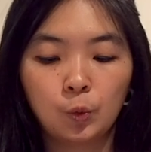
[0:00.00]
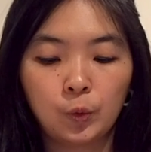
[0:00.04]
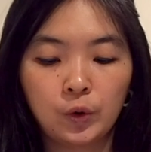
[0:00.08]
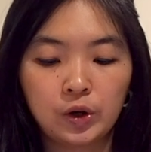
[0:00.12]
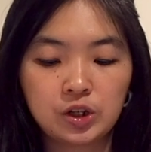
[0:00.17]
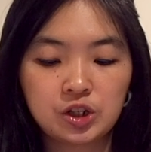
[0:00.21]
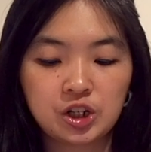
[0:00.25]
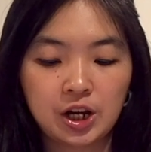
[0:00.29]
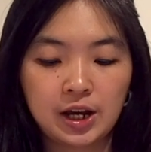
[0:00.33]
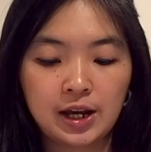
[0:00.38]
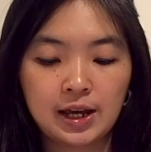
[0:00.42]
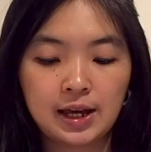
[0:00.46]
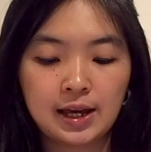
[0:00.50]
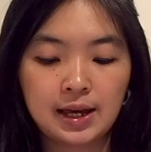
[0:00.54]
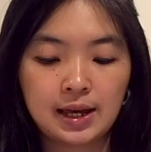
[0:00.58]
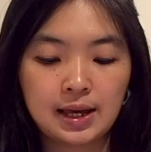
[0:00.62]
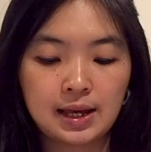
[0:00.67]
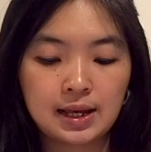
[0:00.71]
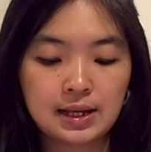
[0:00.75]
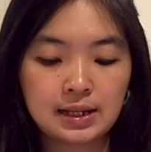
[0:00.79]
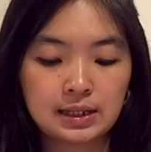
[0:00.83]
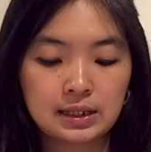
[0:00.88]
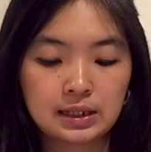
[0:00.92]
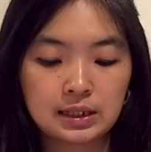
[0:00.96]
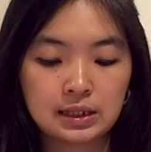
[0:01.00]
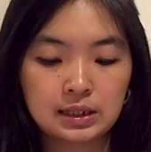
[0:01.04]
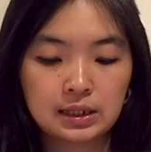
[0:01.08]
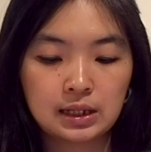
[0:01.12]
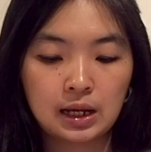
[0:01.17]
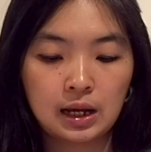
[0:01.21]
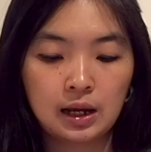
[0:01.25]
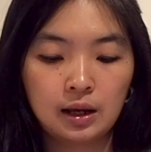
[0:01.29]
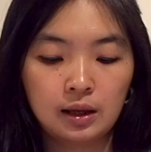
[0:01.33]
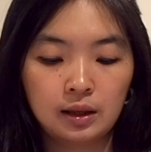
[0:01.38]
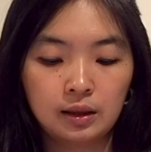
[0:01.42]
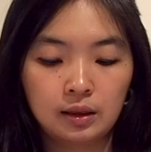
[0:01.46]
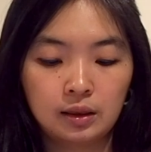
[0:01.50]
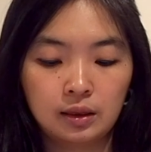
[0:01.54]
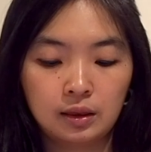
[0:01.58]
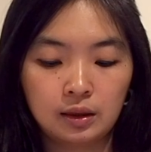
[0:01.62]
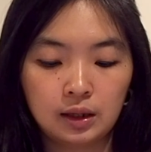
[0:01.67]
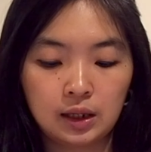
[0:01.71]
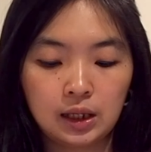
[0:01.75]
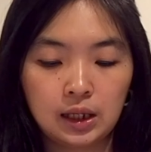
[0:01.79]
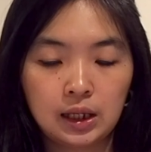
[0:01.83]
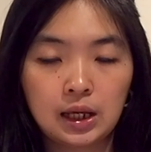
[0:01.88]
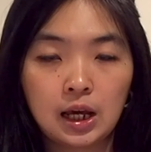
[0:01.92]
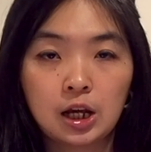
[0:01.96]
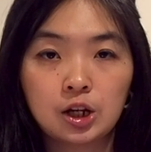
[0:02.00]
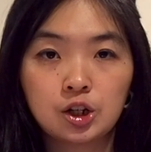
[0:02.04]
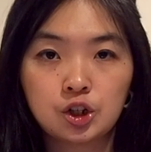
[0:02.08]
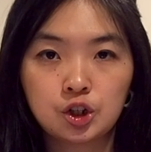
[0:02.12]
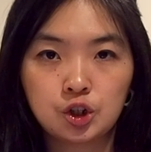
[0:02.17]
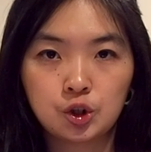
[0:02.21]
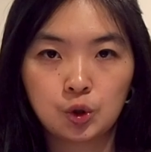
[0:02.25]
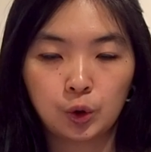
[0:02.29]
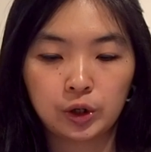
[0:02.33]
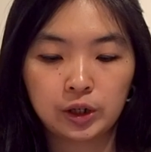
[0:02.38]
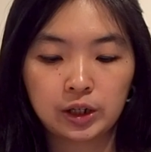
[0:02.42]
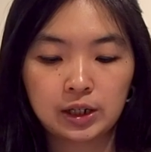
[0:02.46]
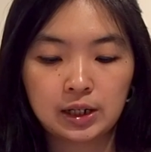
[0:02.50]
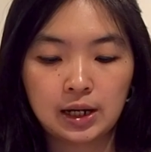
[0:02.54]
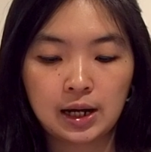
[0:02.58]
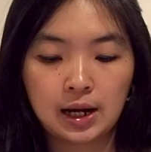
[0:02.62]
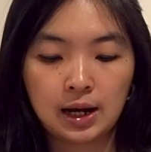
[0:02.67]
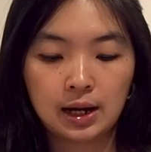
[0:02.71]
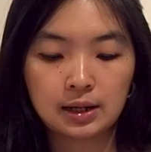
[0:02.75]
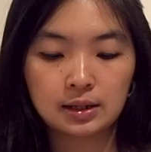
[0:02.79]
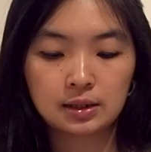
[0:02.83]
which is the shortcut.